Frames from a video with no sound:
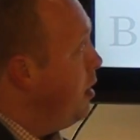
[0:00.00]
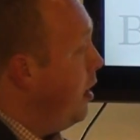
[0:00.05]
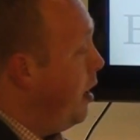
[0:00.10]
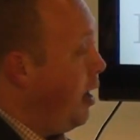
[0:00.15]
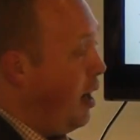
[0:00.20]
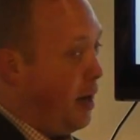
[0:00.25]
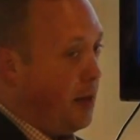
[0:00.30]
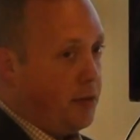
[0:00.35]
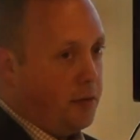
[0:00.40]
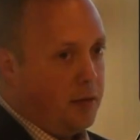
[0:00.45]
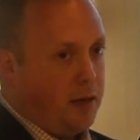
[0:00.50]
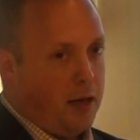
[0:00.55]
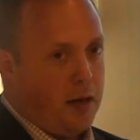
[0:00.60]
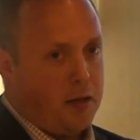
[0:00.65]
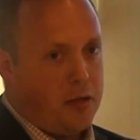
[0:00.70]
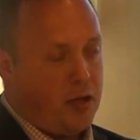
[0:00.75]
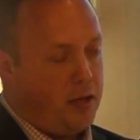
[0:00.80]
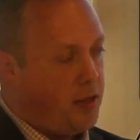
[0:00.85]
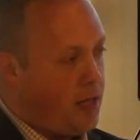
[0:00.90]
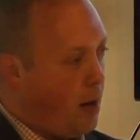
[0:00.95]
And
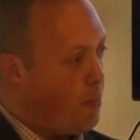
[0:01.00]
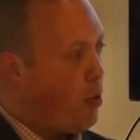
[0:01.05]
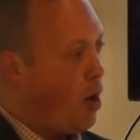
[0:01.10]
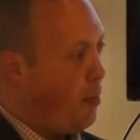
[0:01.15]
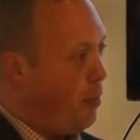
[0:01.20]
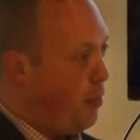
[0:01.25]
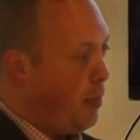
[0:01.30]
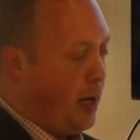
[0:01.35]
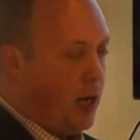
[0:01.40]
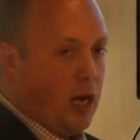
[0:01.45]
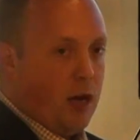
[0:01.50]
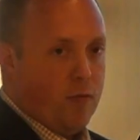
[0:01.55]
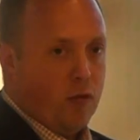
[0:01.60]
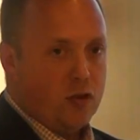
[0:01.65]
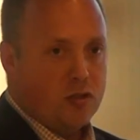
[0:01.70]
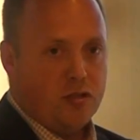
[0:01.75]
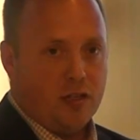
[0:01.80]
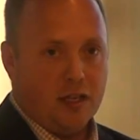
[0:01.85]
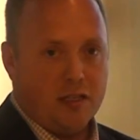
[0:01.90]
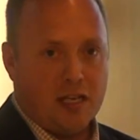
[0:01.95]
I think that probably
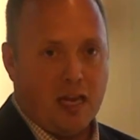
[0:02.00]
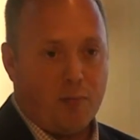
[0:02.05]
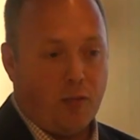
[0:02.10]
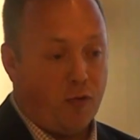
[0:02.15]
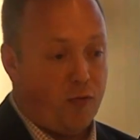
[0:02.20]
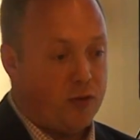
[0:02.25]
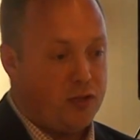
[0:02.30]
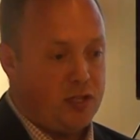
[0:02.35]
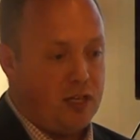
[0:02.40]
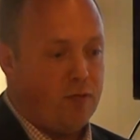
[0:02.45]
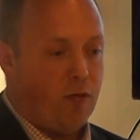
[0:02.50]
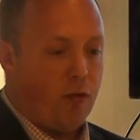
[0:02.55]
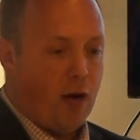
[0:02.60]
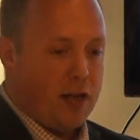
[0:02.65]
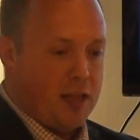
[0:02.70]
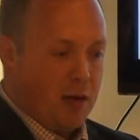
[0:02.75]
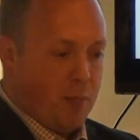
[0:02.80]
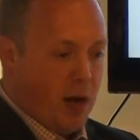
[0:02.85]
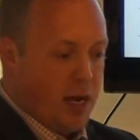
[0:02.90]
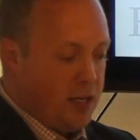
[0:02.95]
covers the example for SIVA,
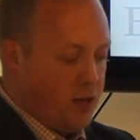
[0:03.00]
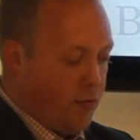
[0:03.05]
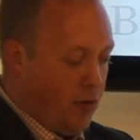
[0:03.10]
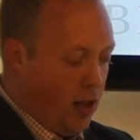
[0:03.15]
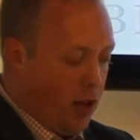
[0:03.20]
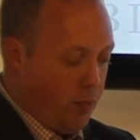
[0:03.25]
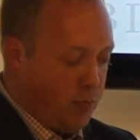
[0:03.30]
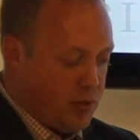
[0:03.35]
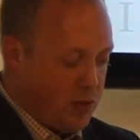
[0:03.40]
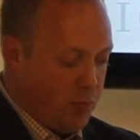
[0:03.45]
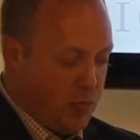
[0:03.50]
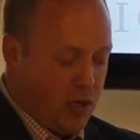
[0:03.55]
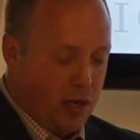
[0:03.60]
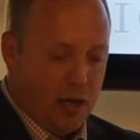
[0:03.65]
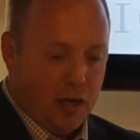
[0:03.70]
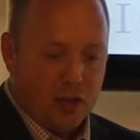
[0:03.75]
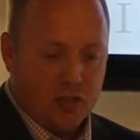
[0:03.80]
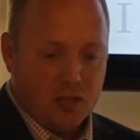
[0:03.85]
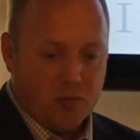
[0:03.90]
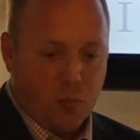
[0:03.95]
right? They might develop
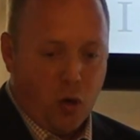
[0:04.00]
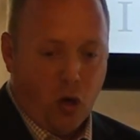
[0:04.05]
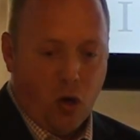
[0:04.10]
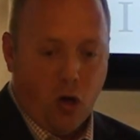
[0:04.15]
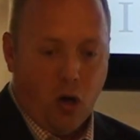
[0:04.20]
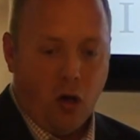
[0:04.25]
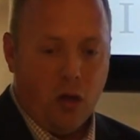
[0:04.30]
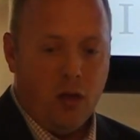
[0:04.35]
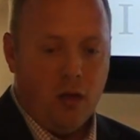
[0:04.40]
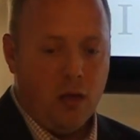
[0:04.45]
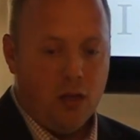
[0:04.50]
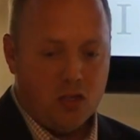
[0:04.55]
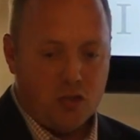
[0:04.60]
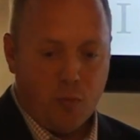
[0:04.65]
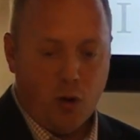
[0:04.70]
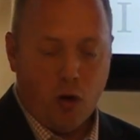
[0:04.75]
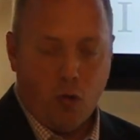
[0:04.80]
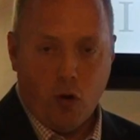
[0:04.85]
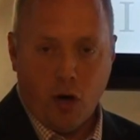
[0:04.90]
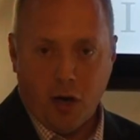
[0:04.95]
something in a small
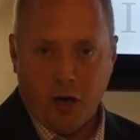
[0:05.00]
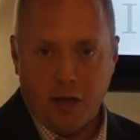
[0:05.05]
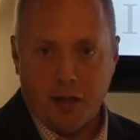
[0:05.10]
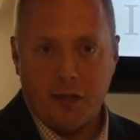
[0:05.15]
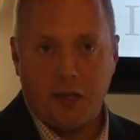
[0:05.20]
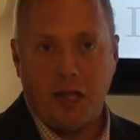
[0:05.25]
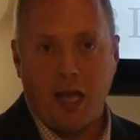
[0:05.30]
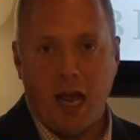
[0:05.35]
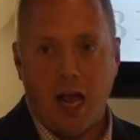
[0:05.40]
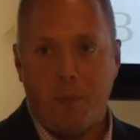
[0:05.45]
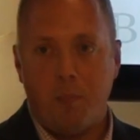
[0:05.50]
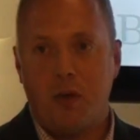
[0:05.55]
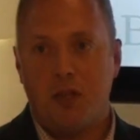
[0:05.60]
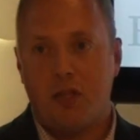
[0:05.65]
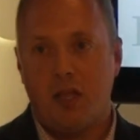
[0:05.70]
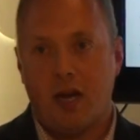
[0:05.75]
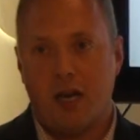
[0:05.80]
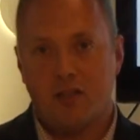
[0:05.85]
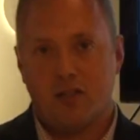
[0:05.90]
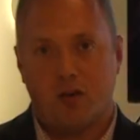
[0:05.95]
quantity in the lab,
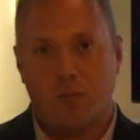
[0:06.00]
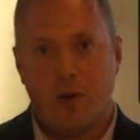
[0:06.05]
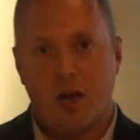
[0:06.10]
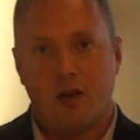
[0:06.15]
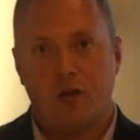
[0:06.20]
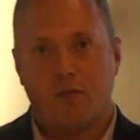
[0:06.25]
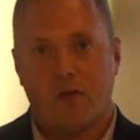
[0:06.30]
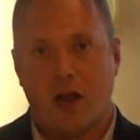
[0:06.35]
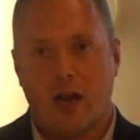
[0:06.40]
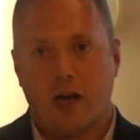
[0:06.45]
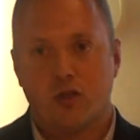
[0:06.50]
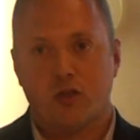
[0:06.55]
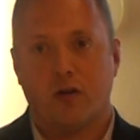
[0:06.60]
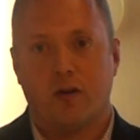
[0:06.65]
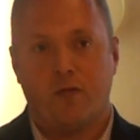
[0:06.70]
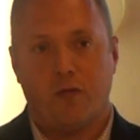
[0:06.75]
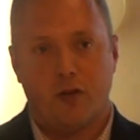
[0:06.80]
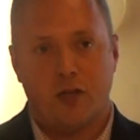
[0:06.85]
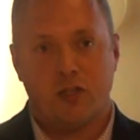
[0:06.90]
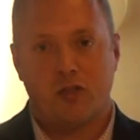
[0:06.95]
but then as they're
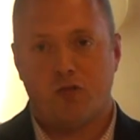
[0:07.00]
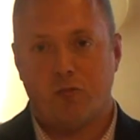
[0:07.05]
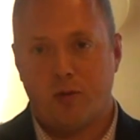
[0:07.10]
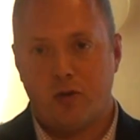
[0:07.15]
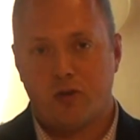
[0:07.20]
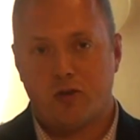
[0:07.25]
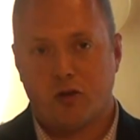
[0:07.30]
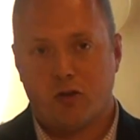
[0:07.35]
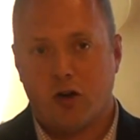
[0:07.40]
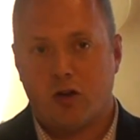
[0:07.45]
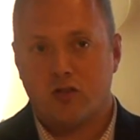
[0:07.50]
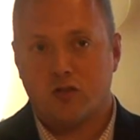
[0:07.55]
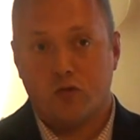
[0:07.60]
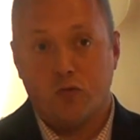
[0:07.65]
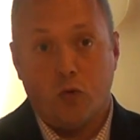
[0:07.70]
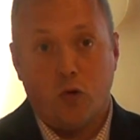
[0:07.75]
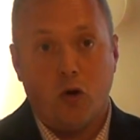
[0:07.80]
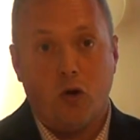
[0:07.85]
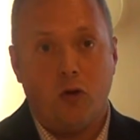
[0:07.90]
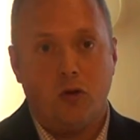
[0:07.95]
manufacturing for distribution across the
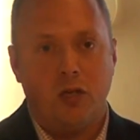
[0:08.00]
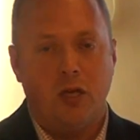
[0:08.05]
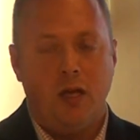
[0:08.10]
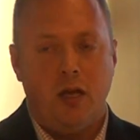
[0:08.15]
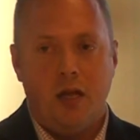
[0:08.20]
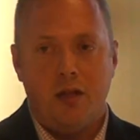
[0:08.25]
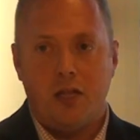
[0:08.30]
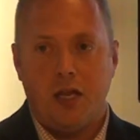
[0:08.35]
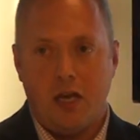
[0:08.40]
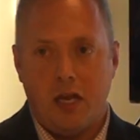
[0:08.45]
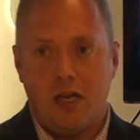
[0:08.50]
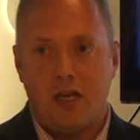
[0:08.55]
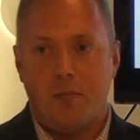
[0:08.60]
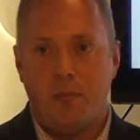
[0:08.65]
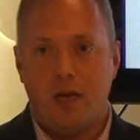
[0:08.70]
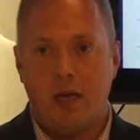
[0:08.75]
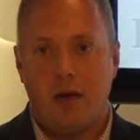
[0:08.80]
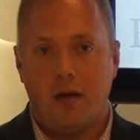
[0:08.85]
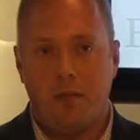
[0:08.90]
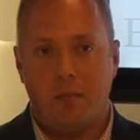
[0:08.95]
world, they need to
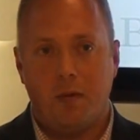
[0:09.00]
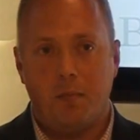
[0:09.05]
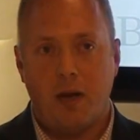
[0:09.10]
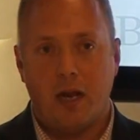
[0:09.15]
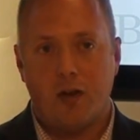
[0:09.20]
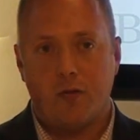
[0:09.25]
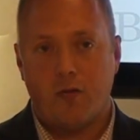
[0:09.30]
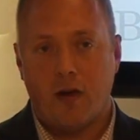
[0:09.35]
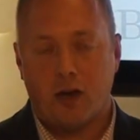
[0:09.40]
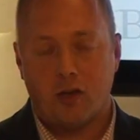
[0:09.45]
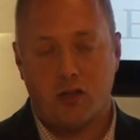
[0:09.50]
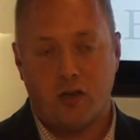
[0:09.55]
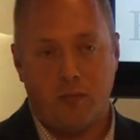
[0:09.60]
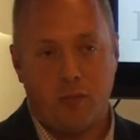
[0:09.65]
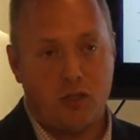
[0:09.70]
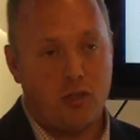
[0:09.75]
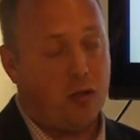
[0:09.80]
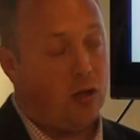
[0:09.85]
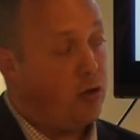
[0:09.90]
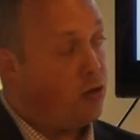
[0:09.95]
be manufacturing
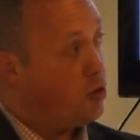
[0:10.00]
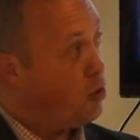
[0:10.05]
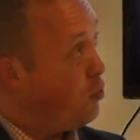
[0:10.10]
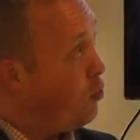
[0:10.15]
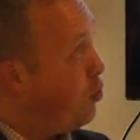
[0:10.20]
much larger